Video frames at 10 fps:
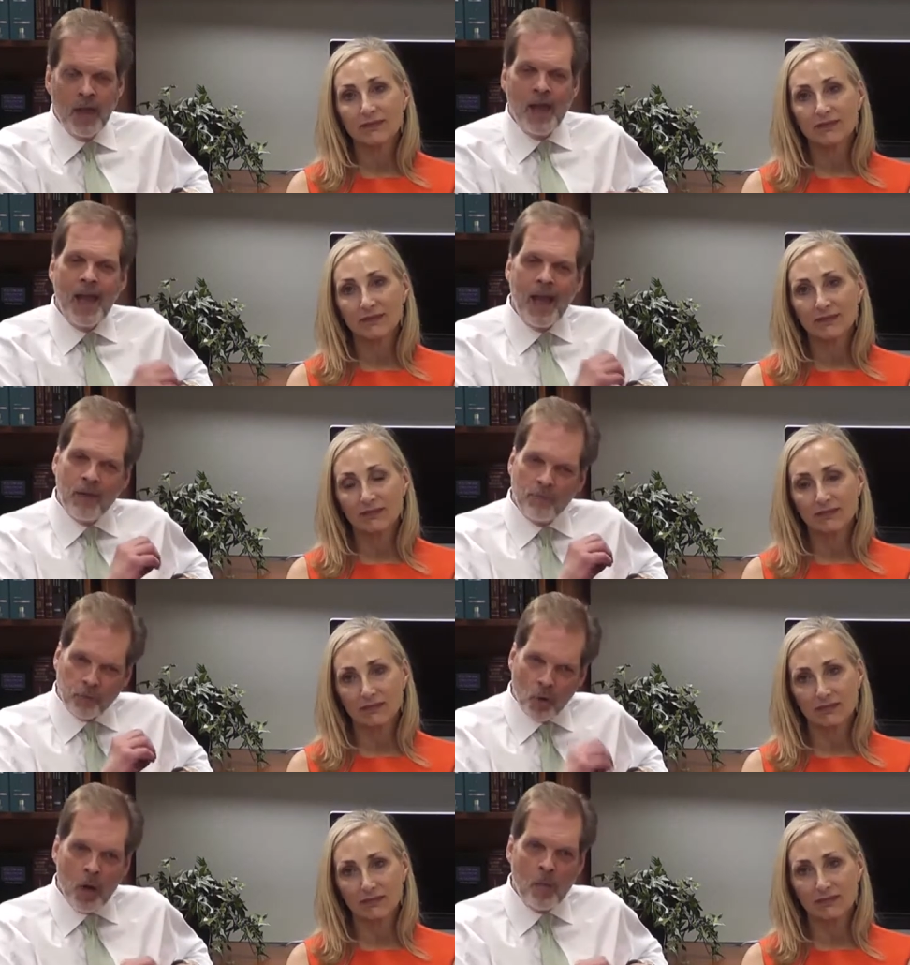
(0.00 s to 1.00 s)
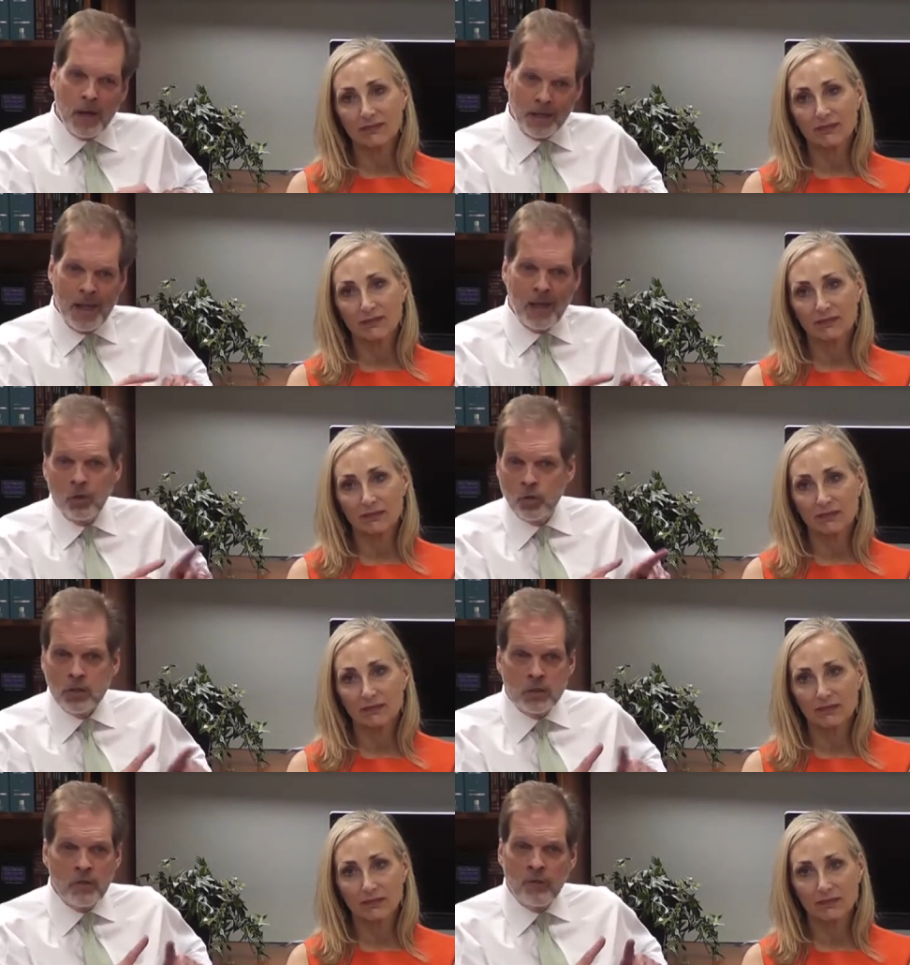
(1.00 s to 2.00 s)
Speaker 1: And from, again, those
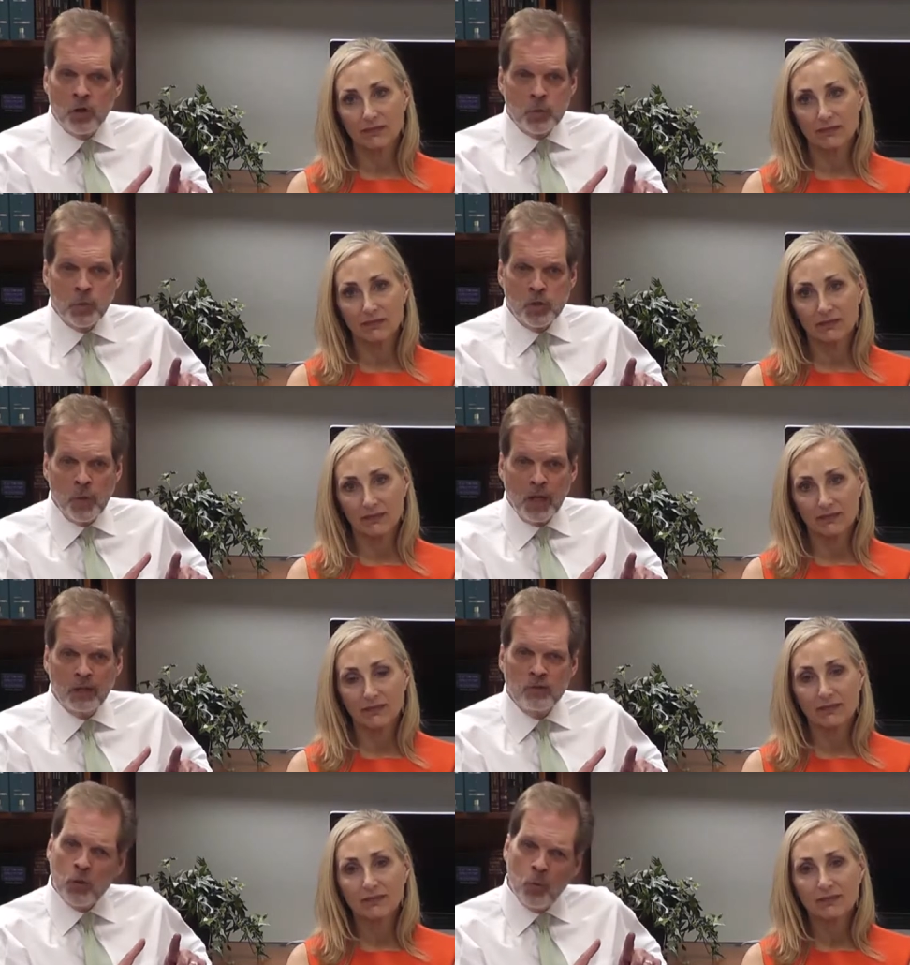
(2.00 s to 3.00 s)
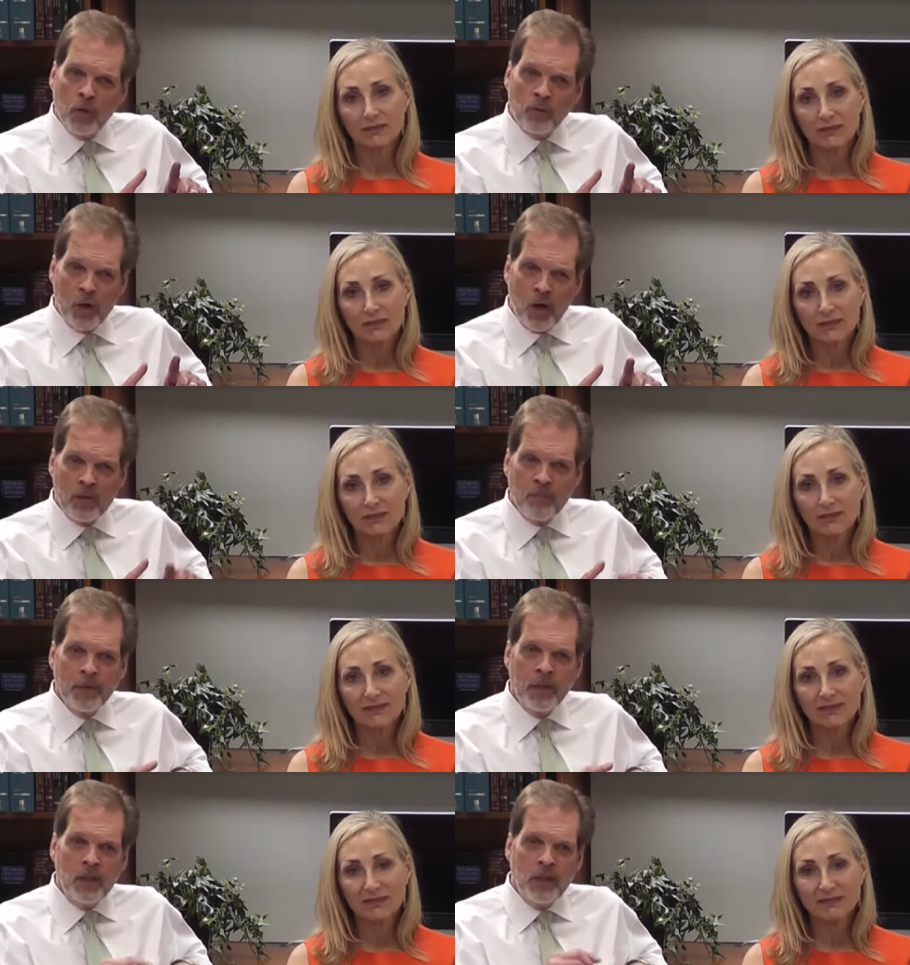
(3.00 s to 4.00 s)
diverse perspectives, who would have thought
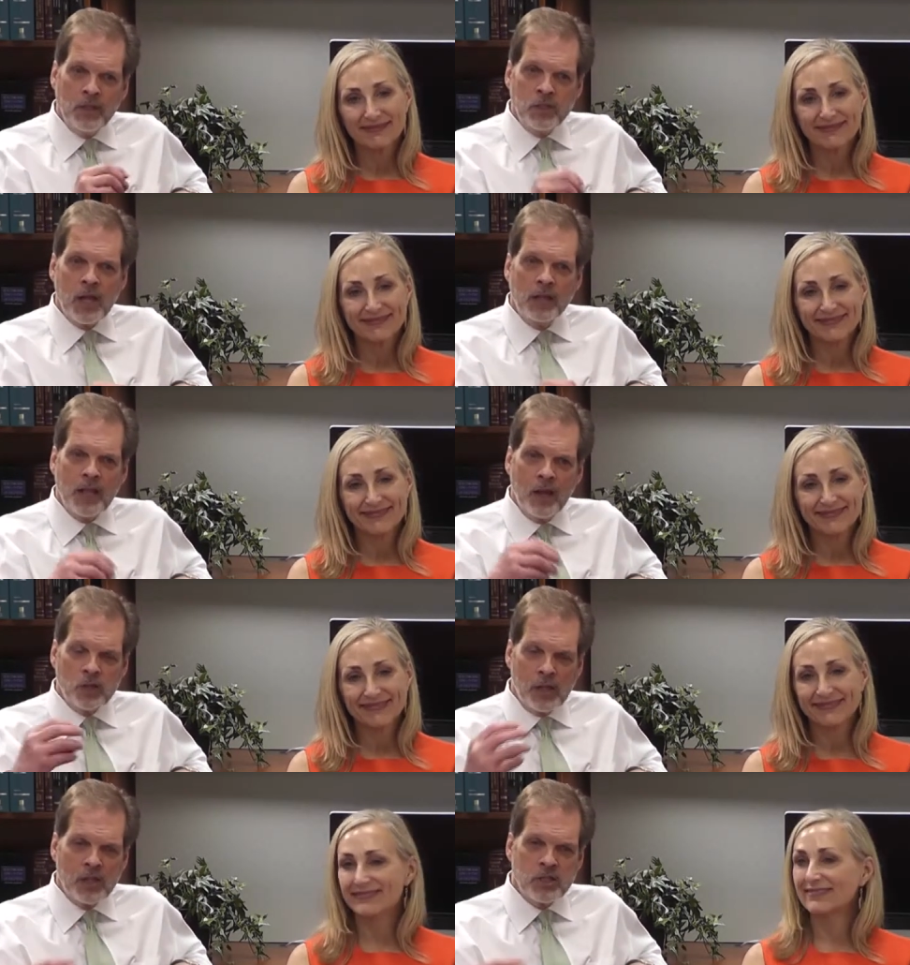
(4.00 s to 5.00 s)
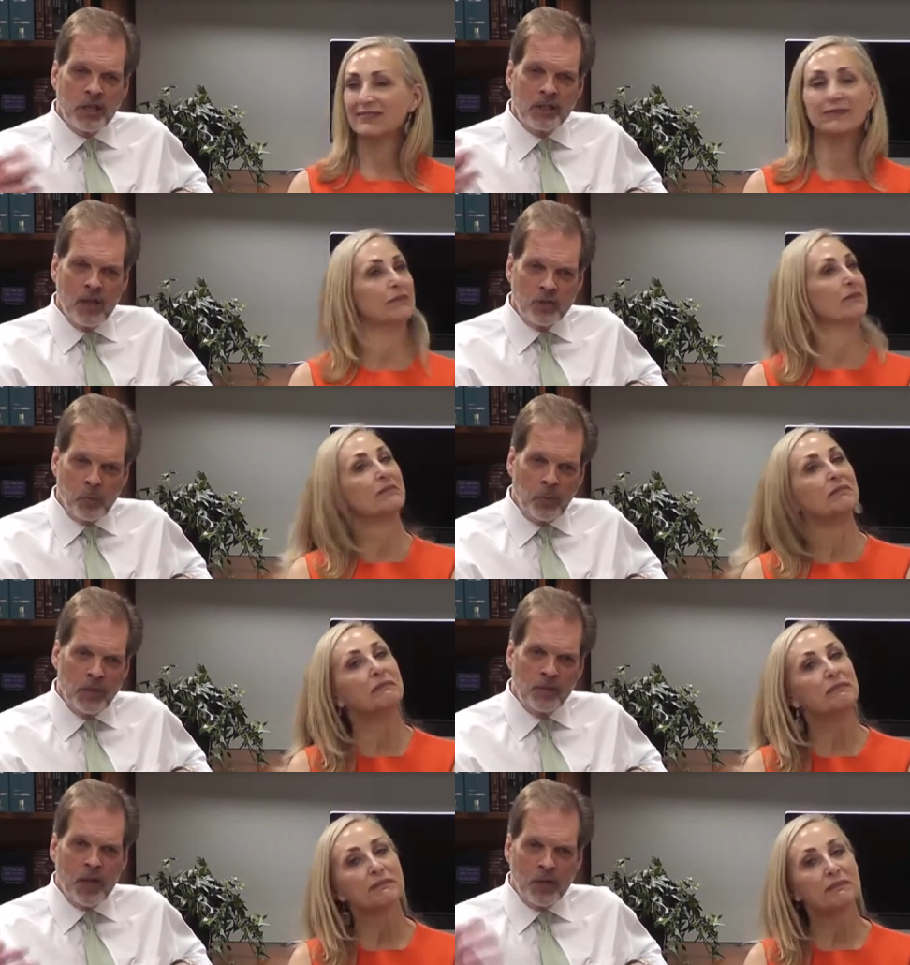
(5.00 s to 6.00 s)
inside counsel, outside counsel, plaintiff
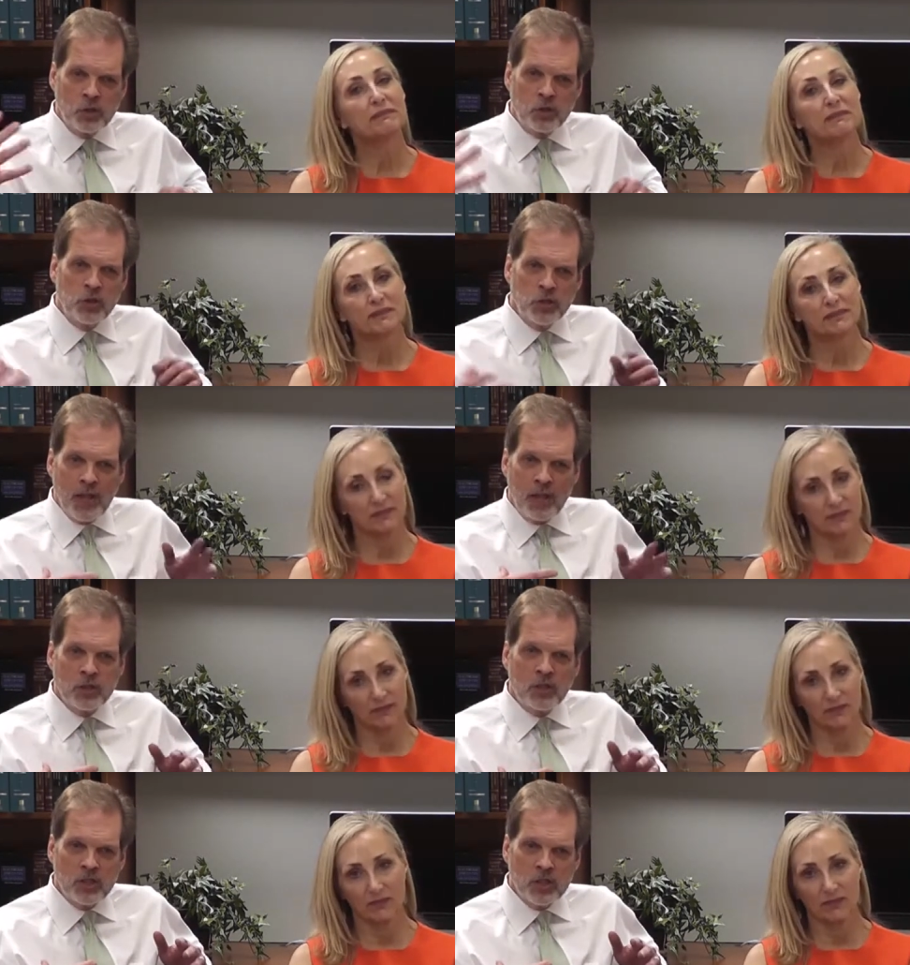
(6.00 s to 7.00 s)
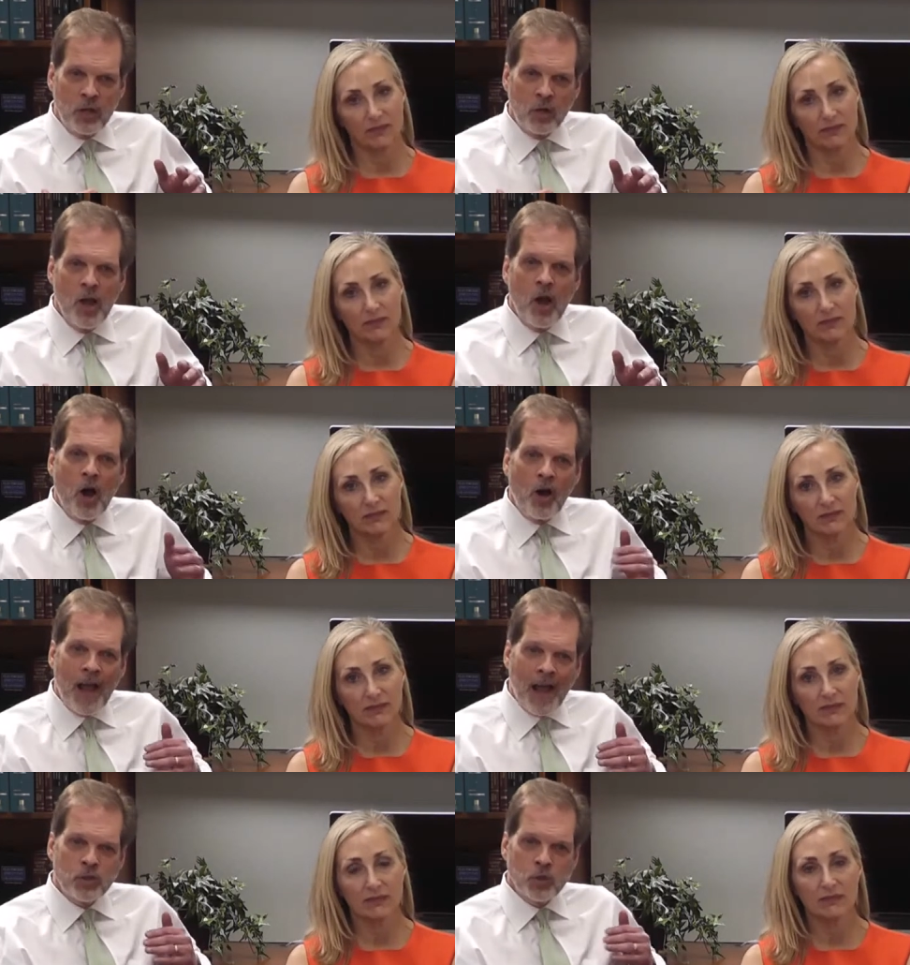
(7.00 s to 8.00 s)
counsel, insurance counsel, et cetera, are
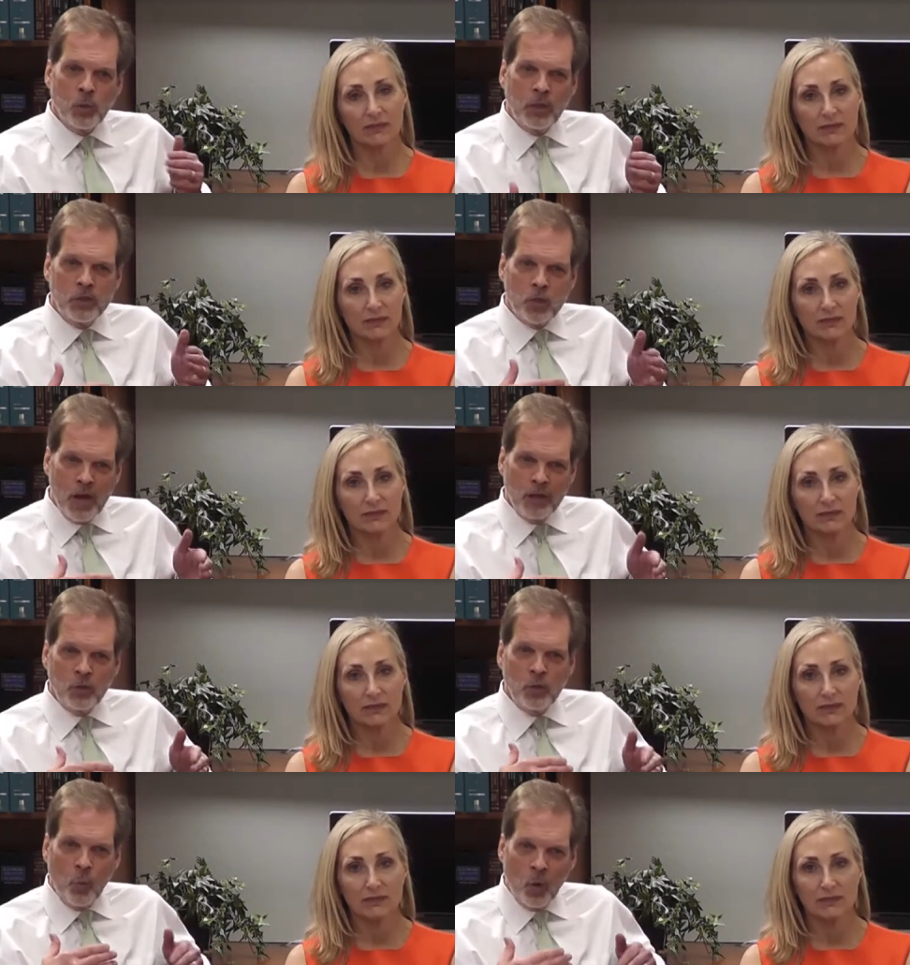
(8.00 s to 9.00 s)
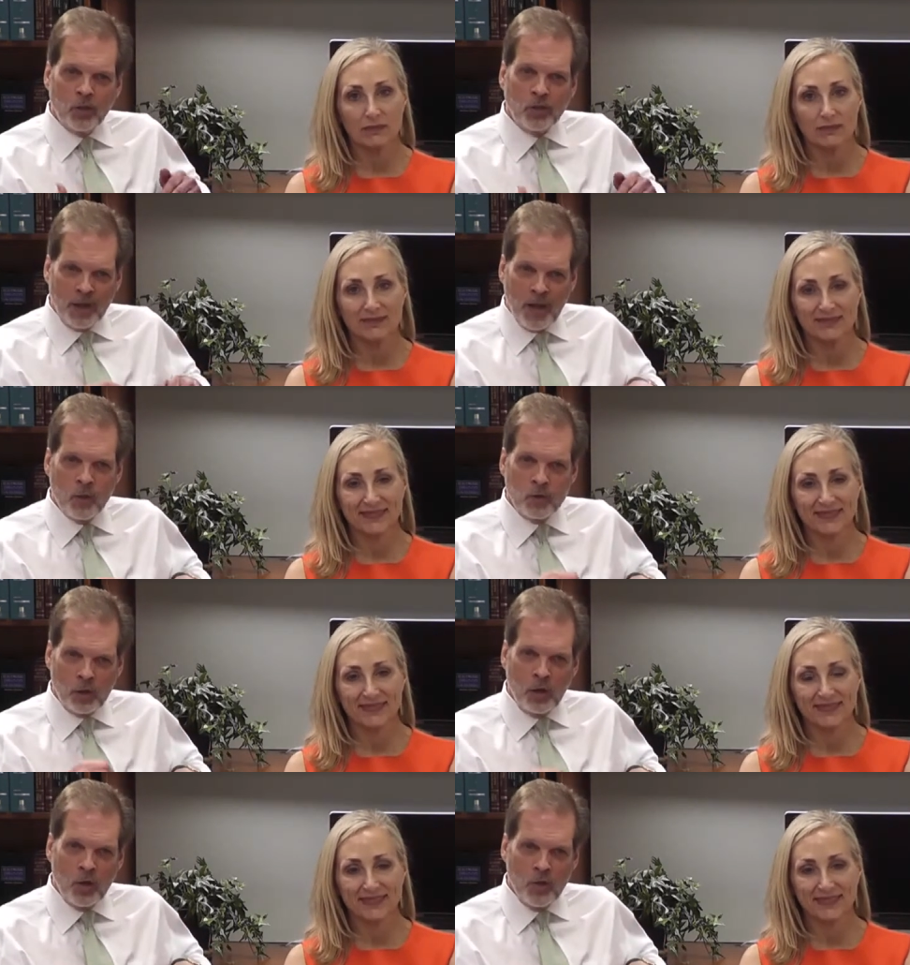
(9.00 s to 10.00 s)
actually trying to work together to
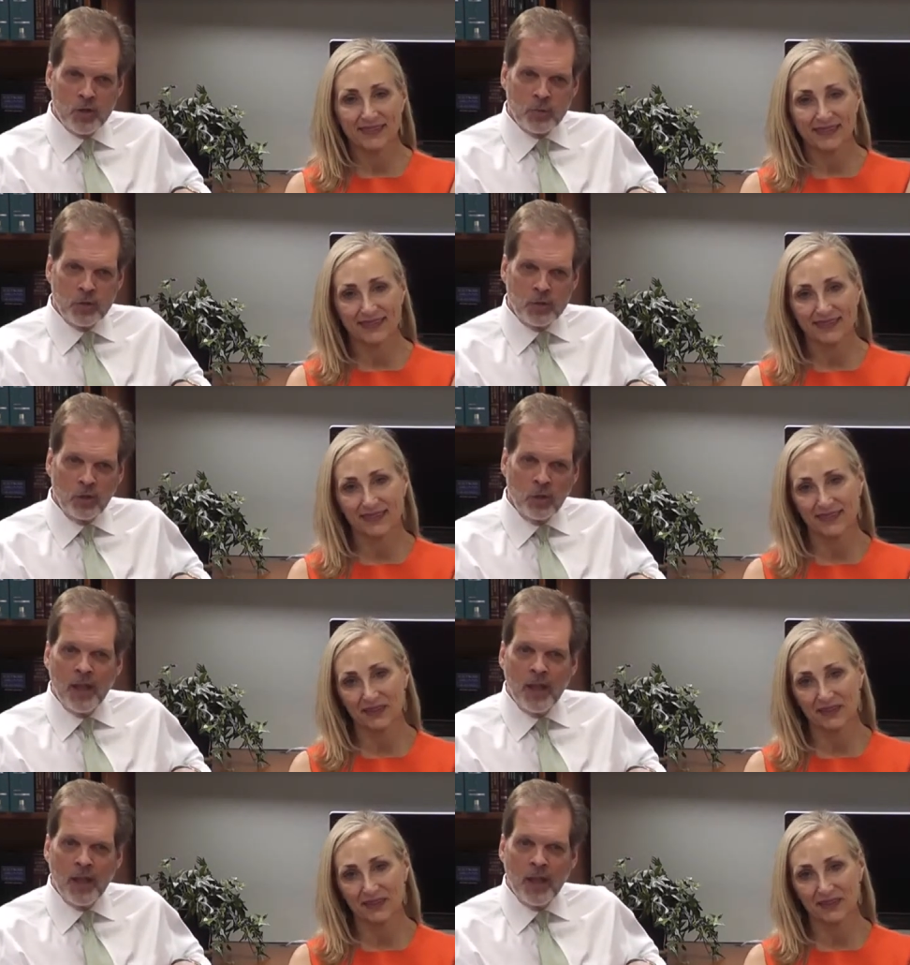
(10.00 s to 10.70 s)
learn this material,